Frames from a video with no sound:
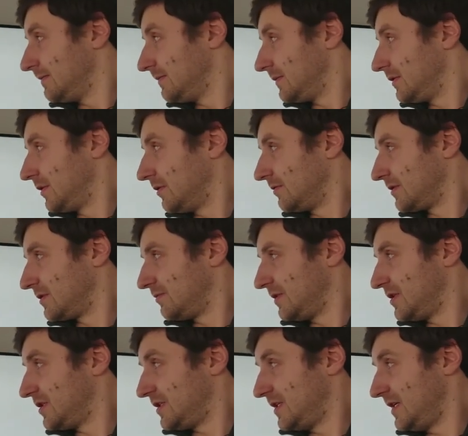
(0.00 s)
Don't
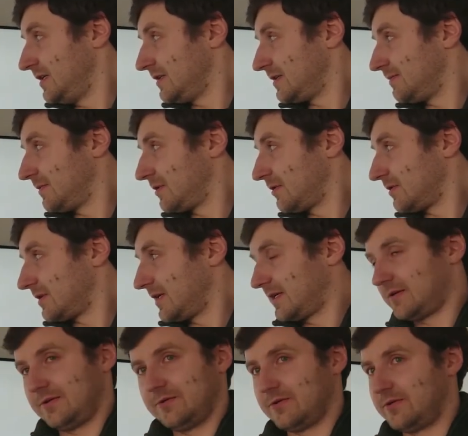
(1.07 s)
switch scenes because
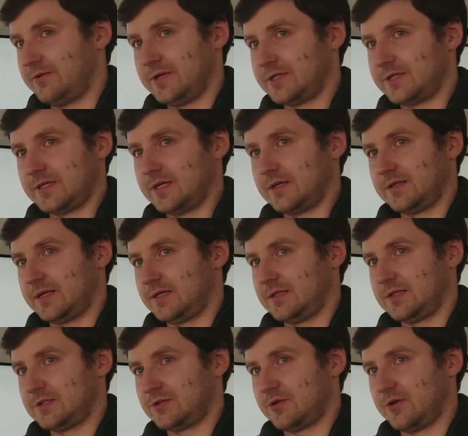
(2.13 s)
like you're risking like
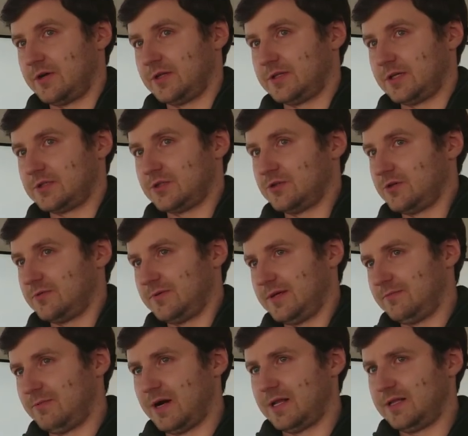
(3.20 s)
destroying texture
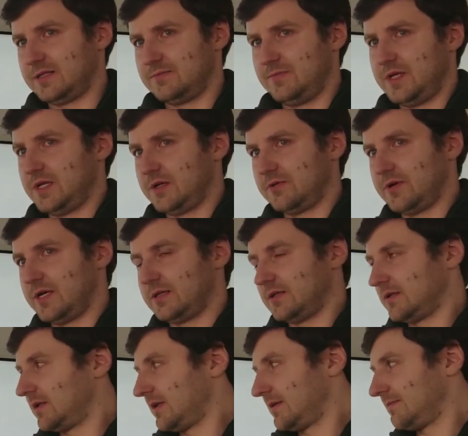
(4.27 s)
while it's being
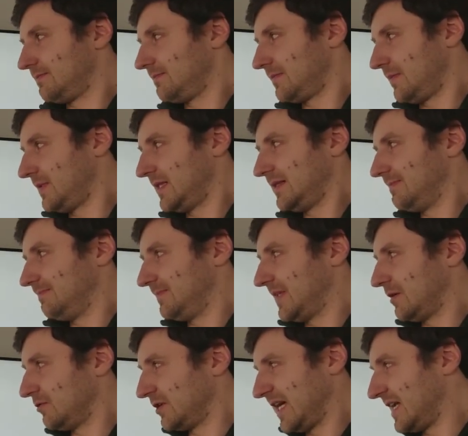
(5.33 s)
created. Like I mean,
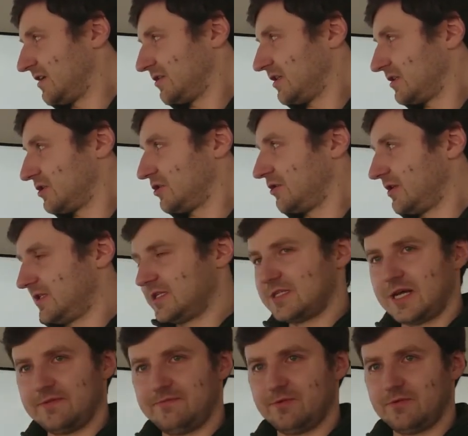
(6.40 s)
download handler texture is
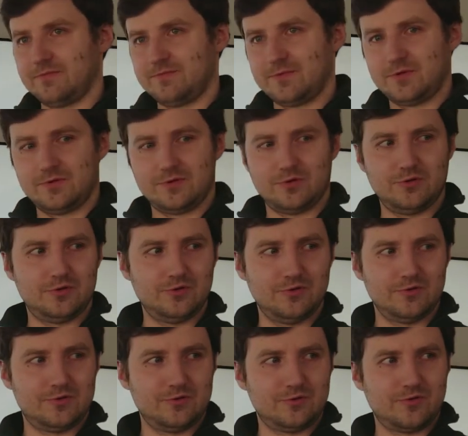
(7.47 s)
designed
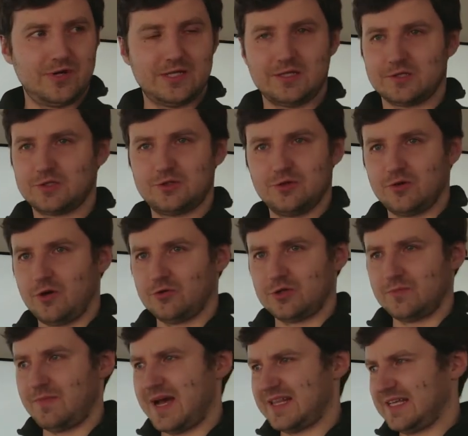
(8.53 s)
to create texture
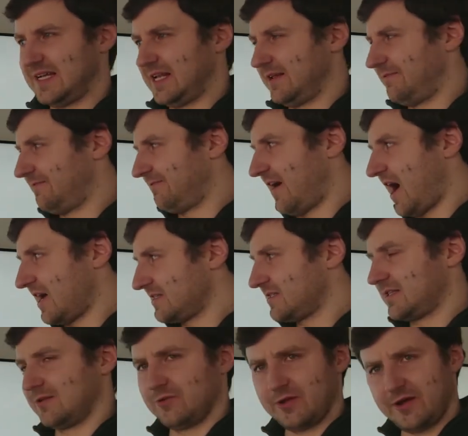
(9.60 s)
automatically
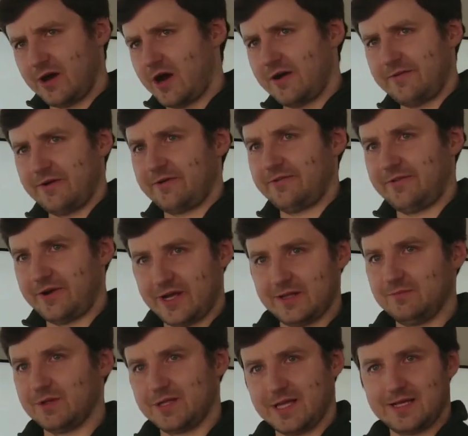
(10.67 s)
fast on the other
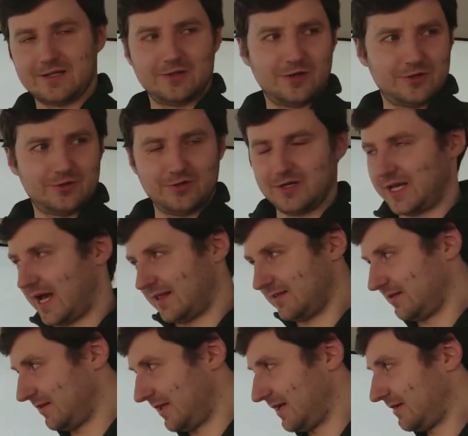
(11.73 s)
thread, but like not to
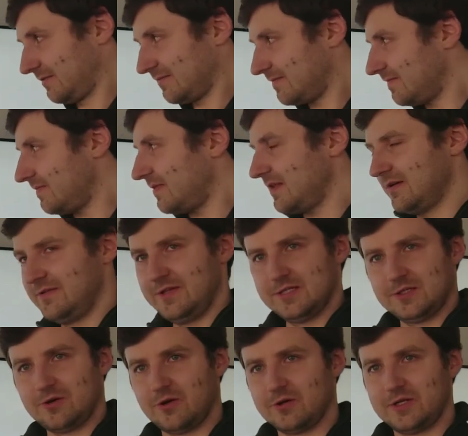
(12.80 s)
handle like these
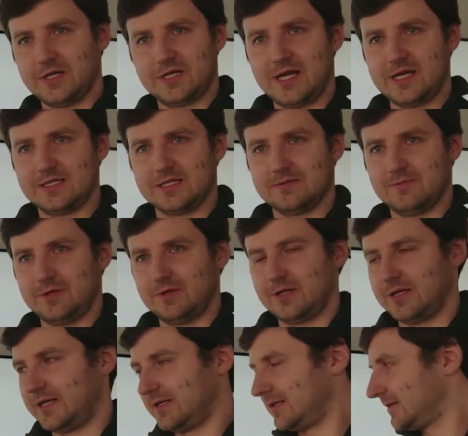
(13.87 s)
corner cases when you're
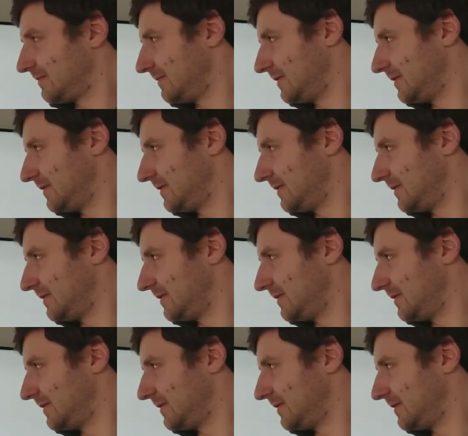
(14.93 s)
like